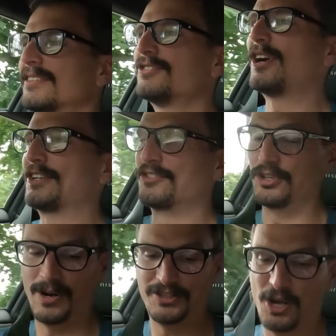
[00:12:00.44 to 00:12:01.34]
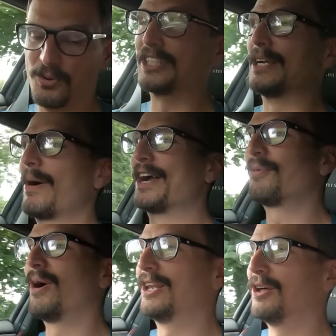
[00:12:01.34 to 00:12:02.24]
Traction control actually holding it back
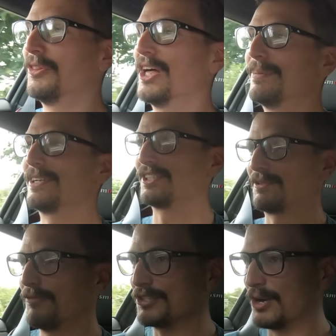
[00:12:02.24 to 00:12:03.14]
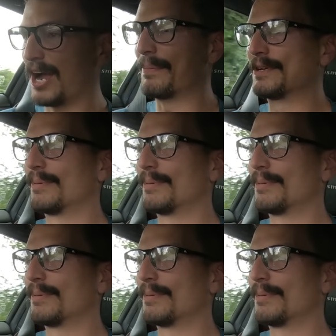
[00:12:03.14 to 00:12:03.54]
quite a lot there because it's obviously not happy